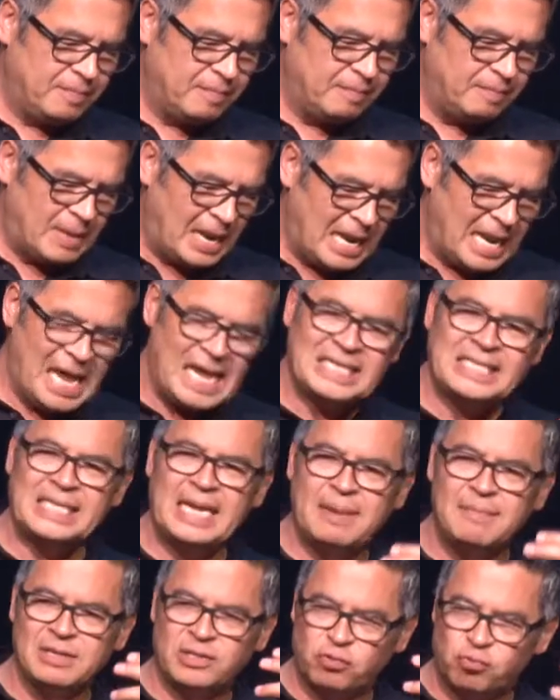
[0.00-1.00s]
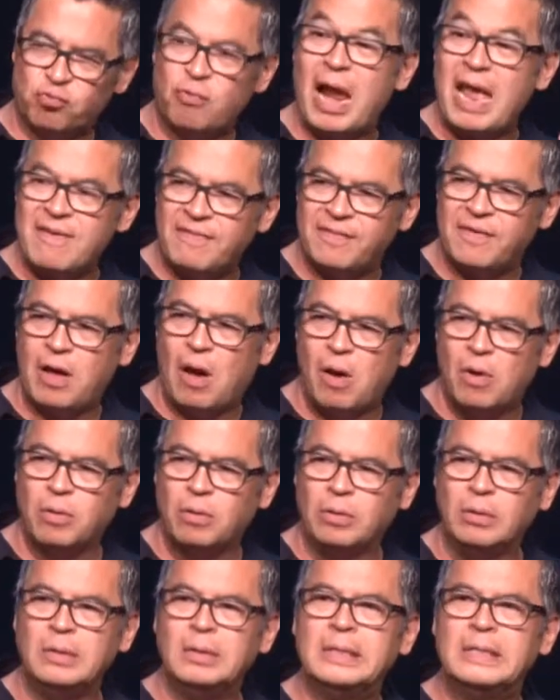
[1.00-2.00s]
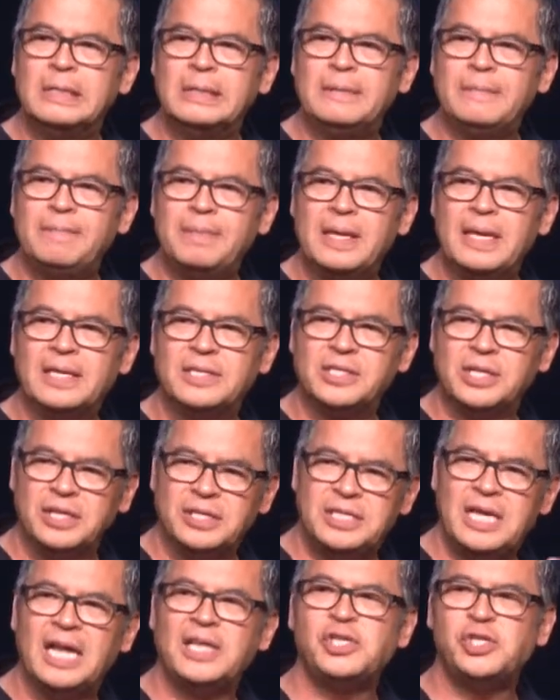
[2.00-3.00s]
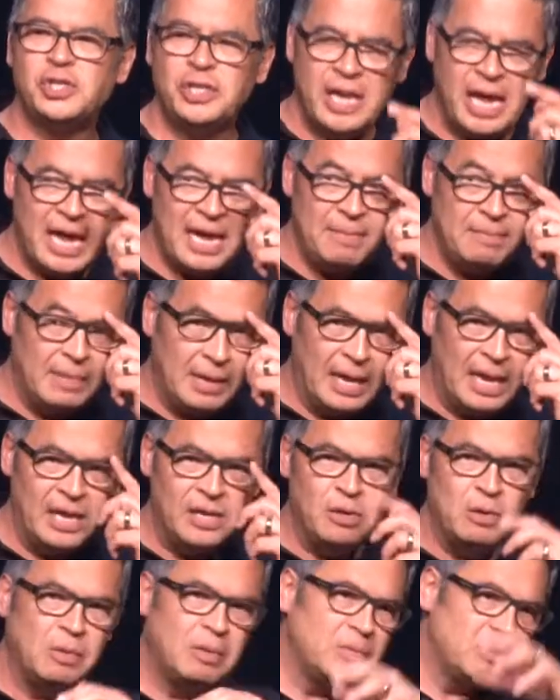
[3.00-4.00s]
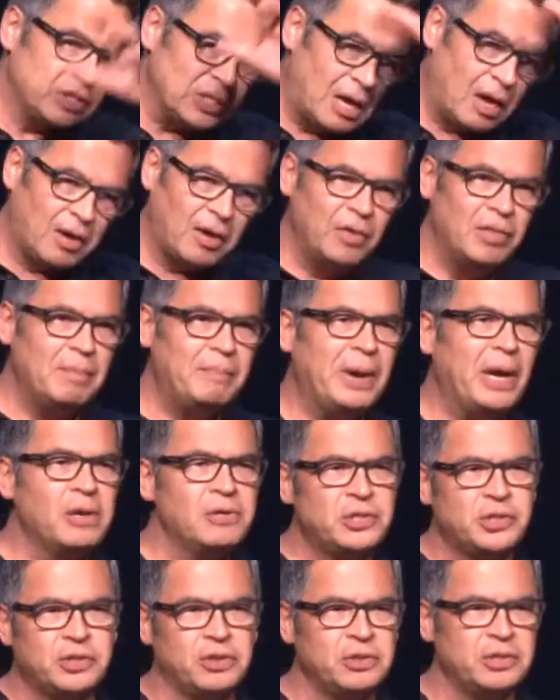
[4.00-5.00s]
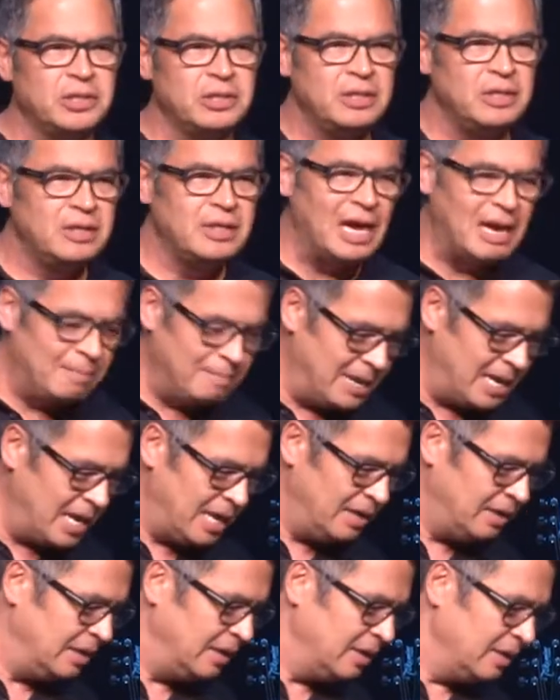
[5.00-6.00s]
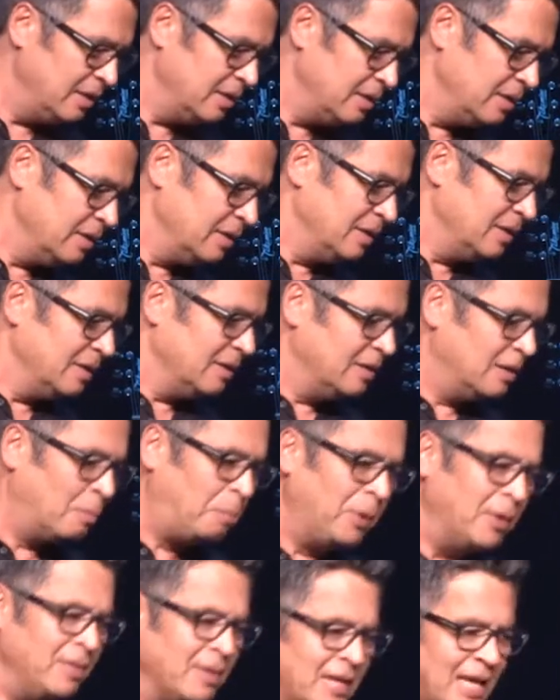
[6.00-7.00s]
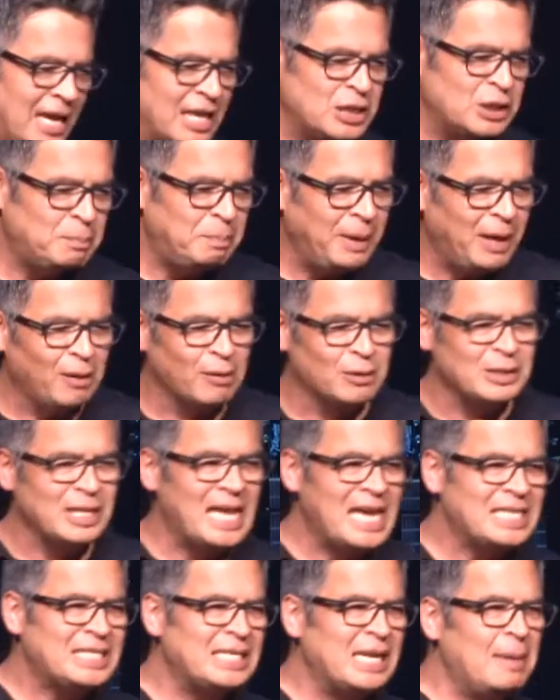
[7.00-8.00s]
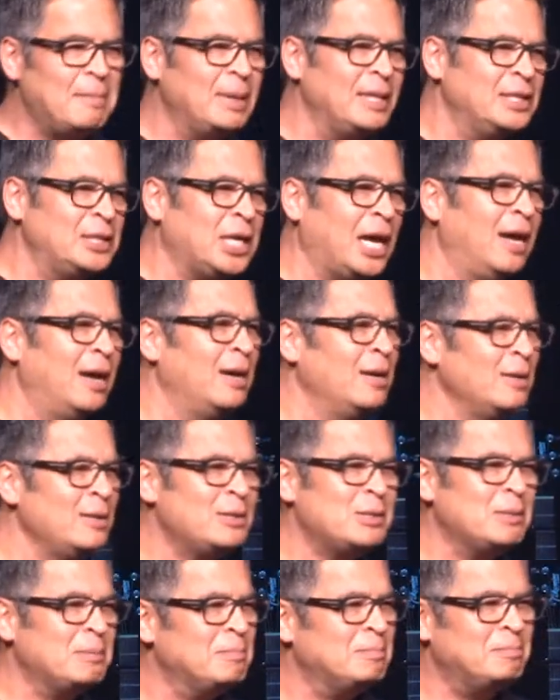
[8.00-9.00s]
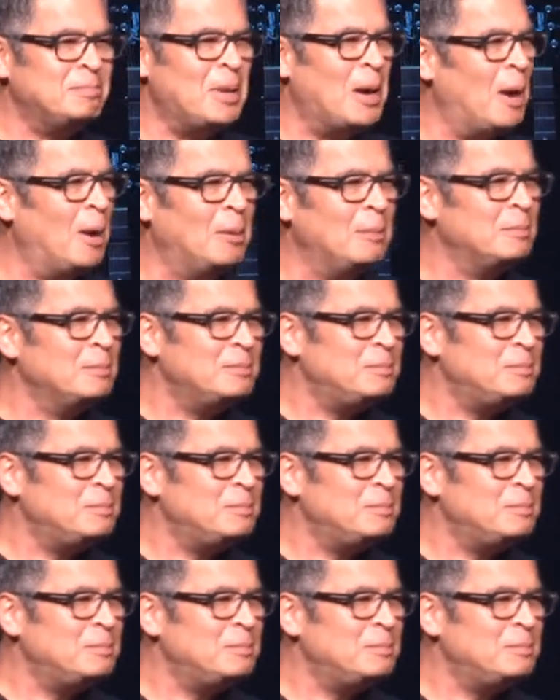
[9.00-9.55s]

my last name is Reif Kogel. It's a Dutch name, and you saw it on the posters, and you thought, man, they're putting the guest speaker's last name in tongues. No.